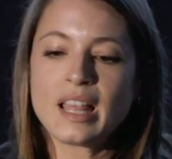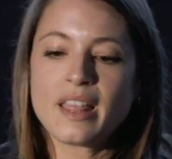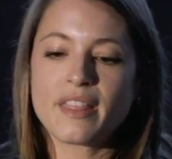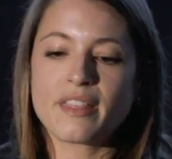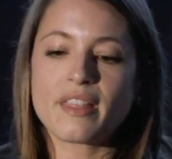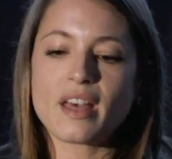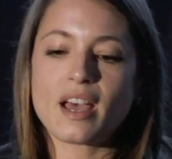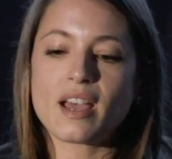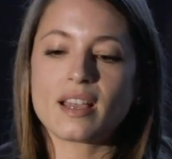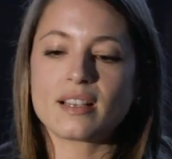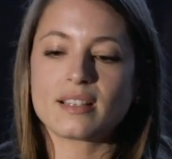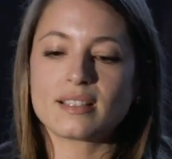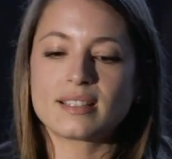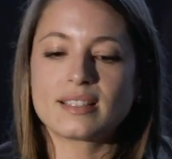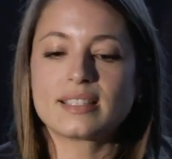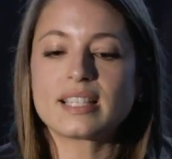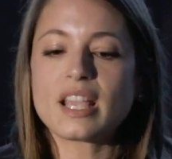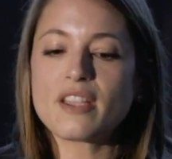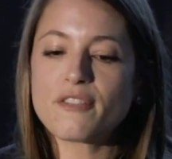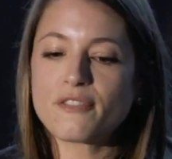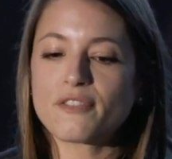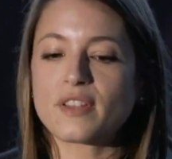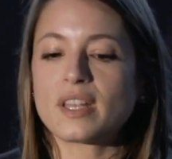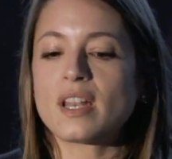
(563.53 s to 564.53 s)
that
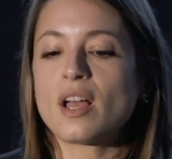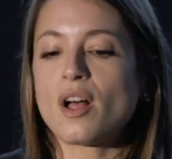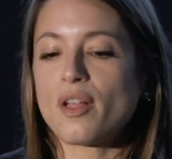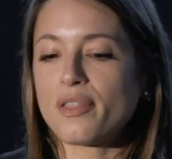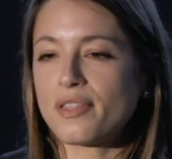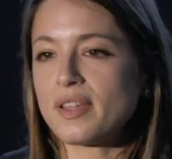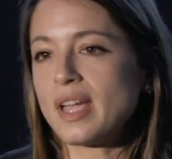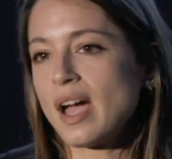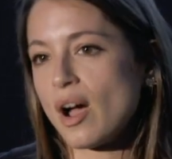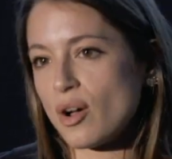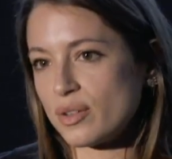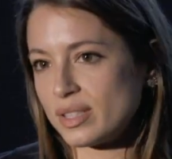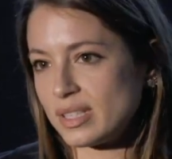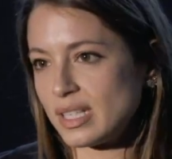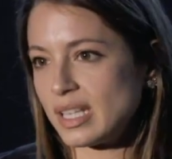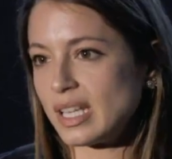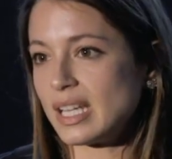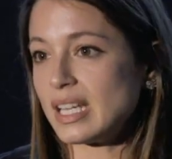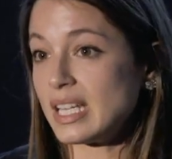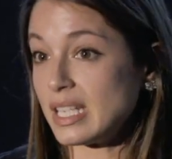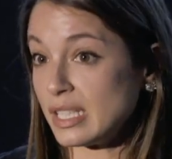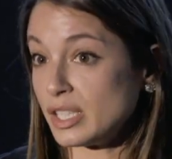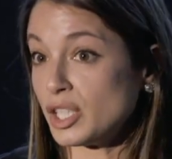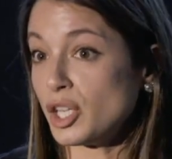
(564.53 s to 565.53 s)
safe and healthy housing
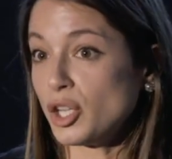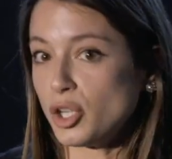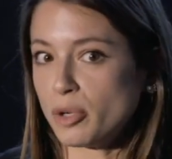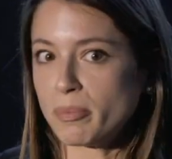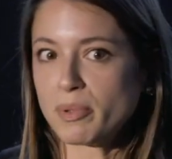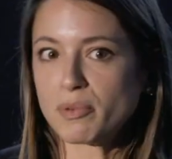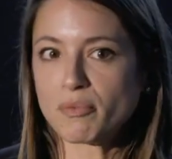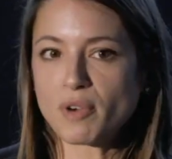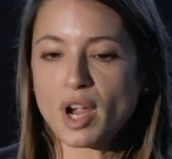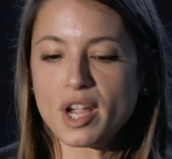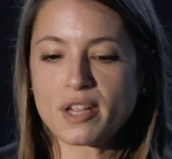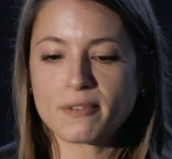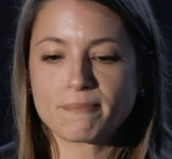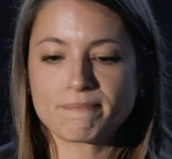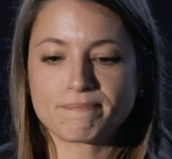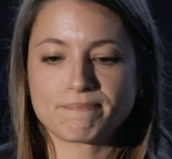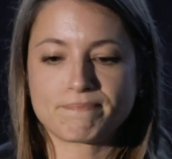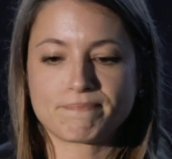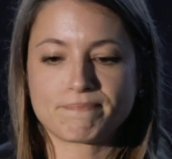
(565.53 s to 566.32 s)
is a human right.